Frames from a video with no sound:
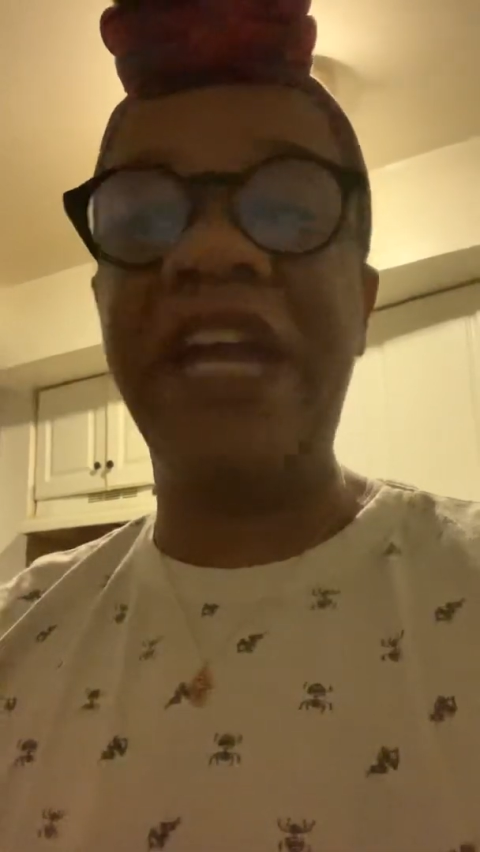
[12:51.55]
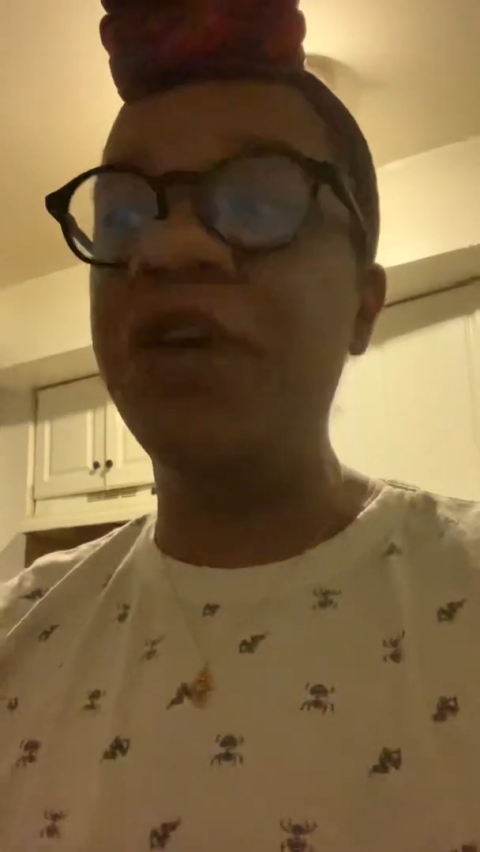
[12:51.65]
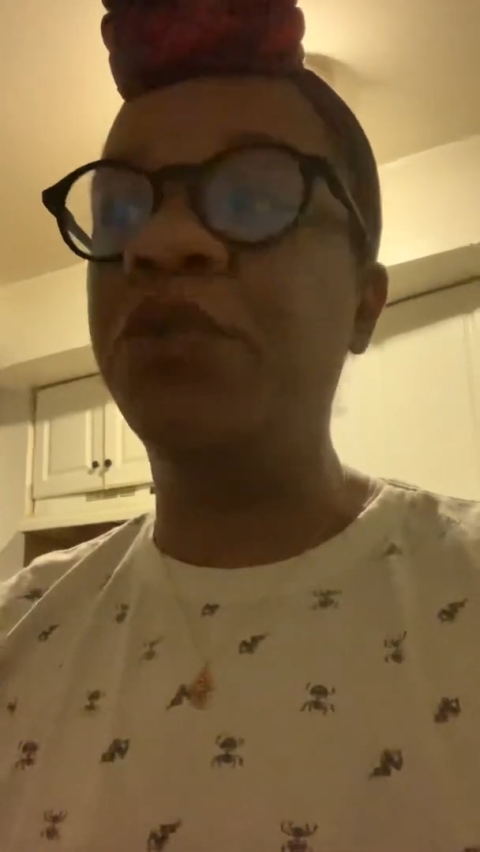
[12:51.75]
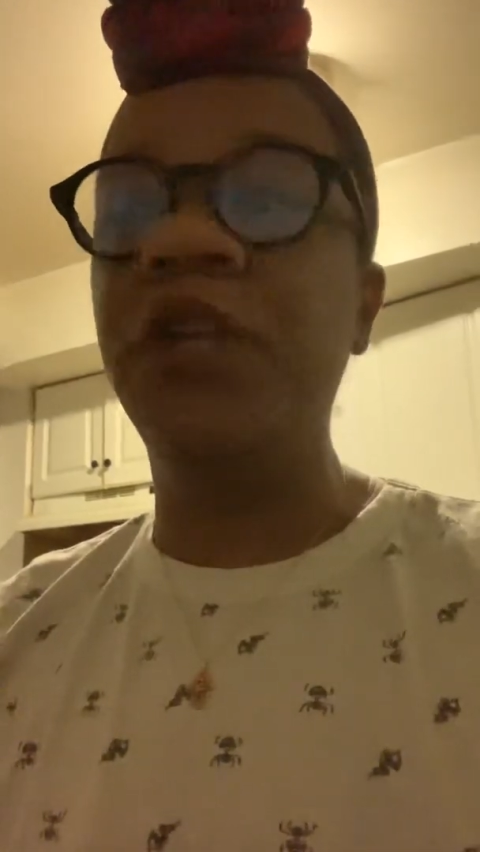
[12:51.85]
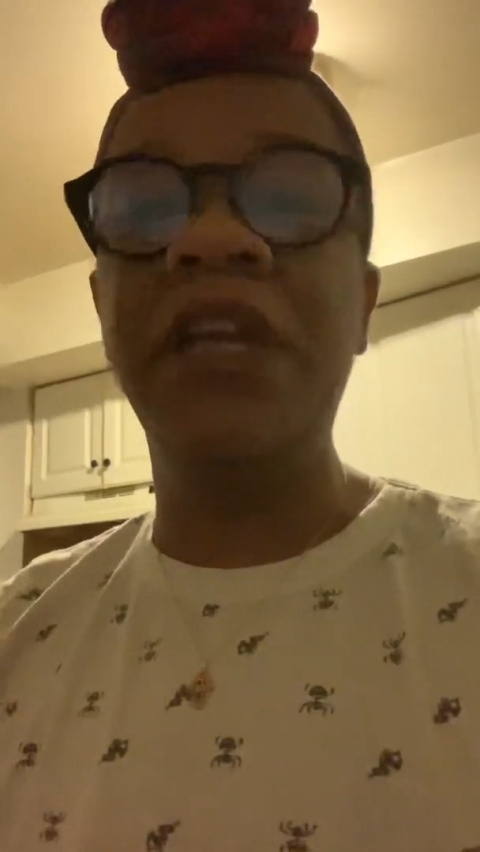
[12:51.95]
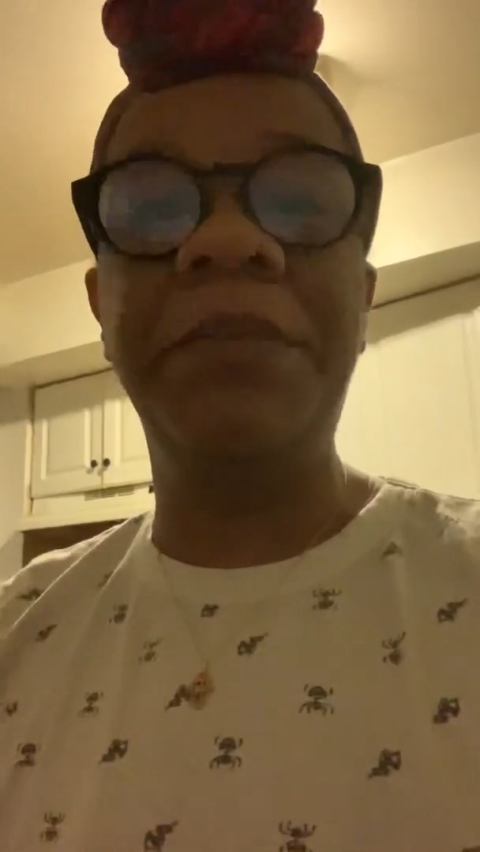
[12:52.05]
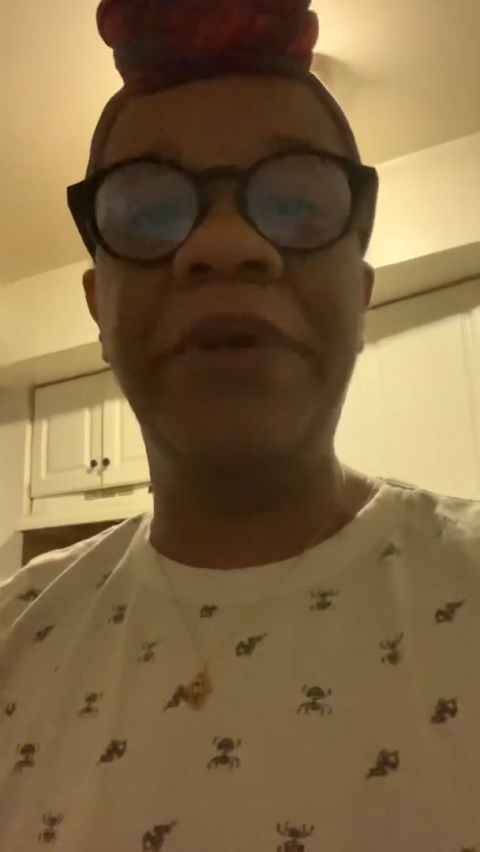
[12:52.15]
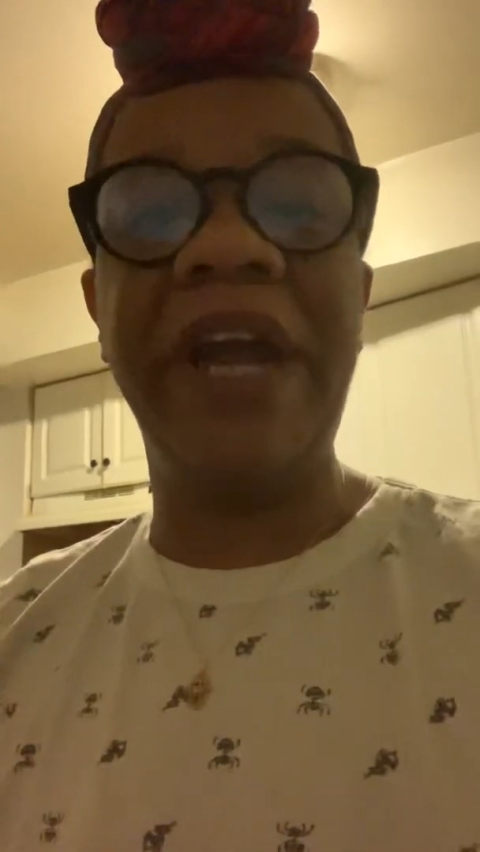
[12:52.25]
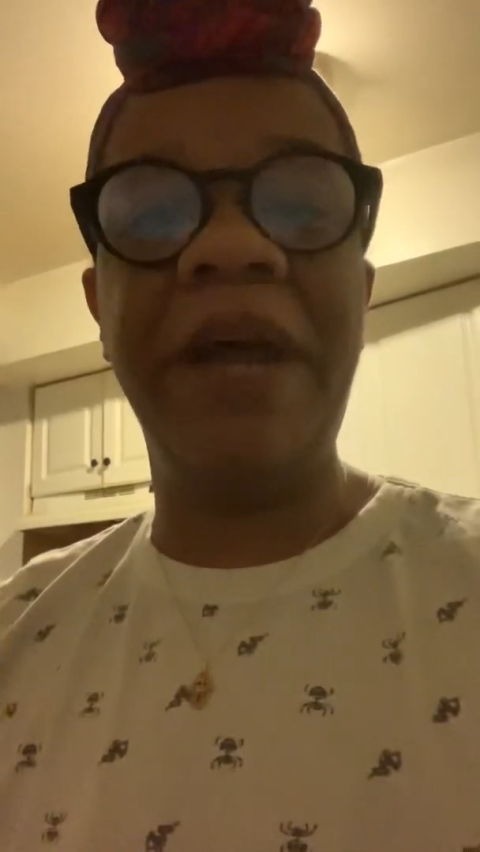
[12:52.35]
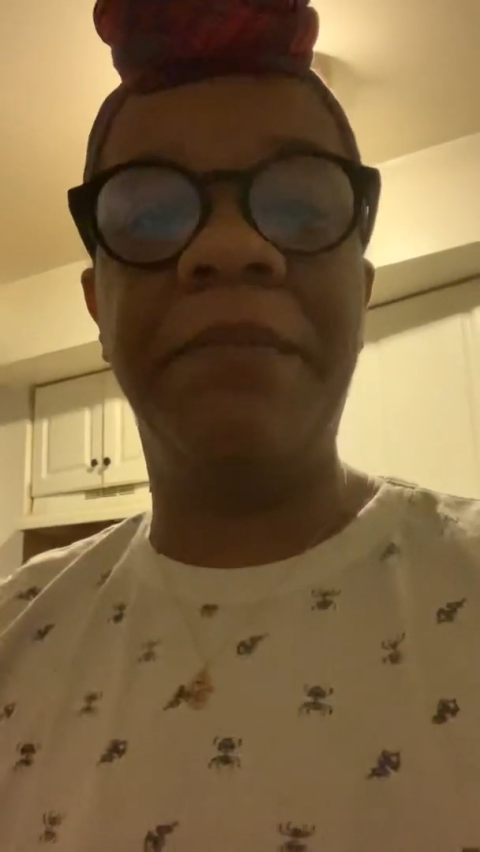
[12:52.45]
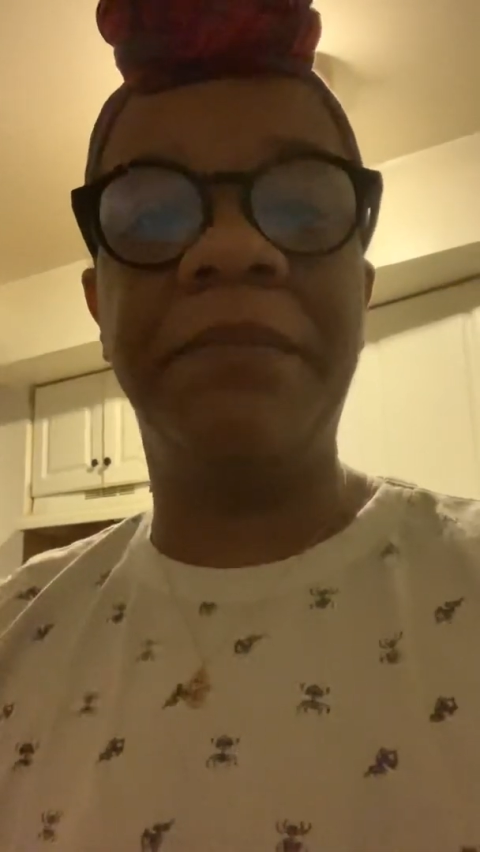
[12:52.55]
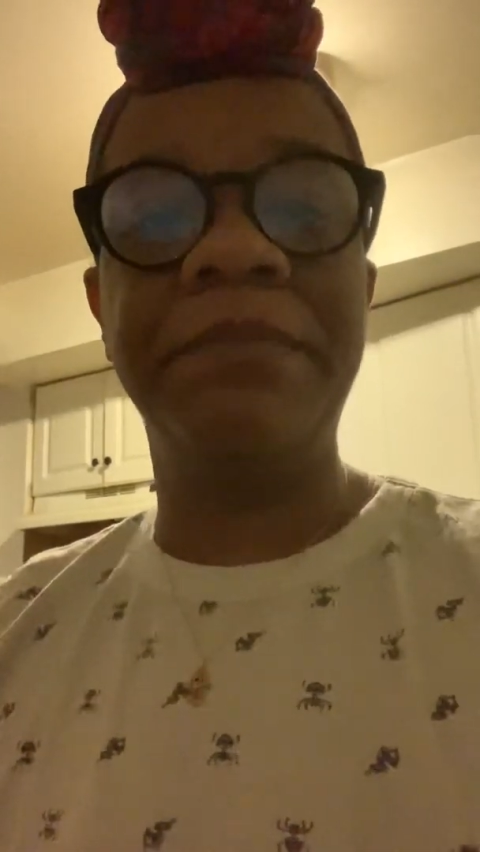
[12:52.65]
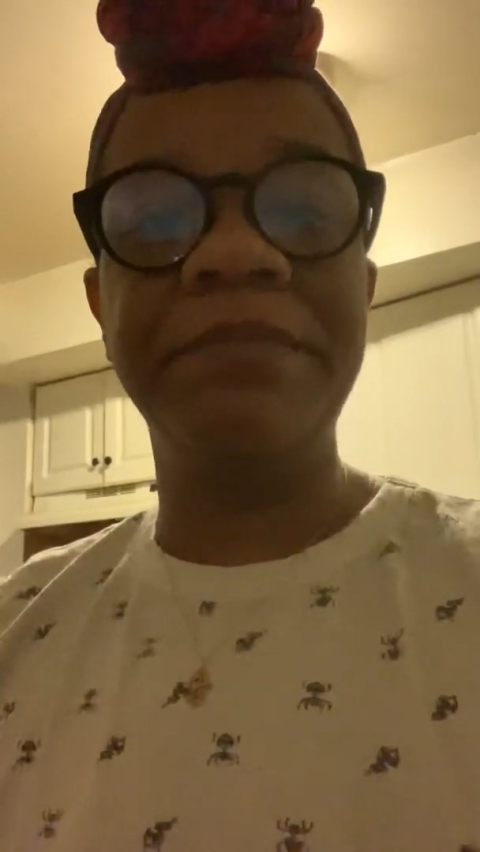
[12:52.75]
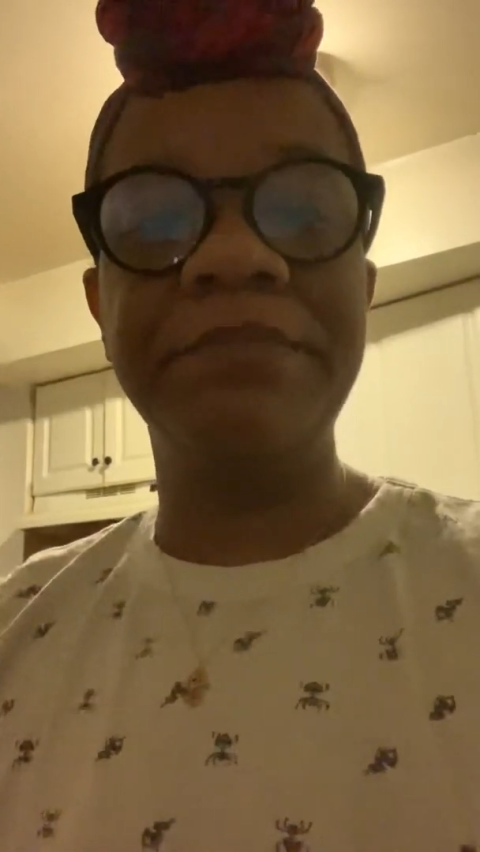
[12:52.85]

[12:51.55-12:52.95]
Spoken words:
equilibrium.